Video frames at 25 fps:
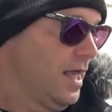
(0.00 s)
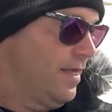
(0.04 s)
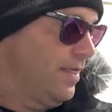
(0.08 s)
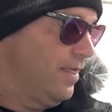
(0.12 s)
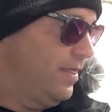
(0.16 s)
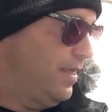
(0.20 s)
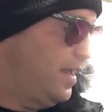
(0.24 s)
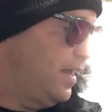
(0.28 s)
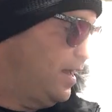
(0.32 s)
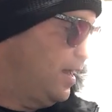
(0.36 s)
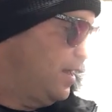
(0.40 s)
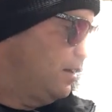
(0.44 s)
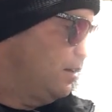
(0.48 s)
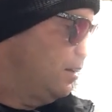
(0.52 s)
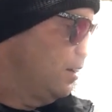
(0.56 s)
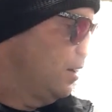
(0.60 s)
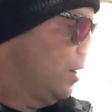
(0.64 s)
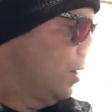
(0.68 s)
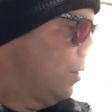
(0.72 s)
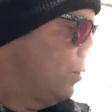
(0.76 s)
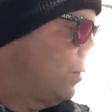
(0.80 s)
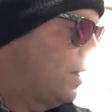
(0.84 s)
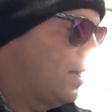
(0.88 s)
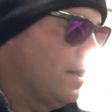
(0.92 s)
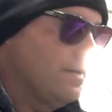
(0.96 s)
Then
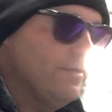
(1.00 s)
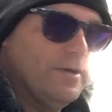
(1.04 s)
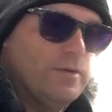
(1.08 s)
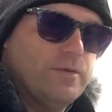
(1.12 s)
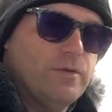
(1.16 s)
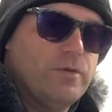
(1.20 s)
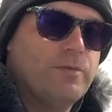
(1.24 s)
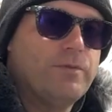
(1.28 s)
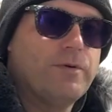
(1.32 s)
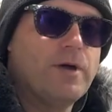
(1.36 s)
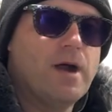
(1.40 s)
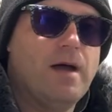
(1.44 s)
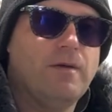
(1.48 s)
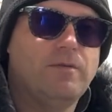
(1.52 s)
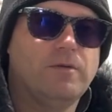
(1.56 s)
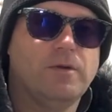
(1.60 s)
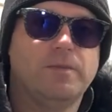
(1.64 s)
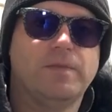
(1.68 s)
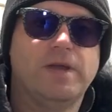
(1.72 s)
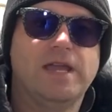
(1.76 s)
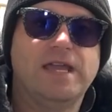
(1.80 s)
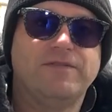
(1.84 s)
we come up with a problem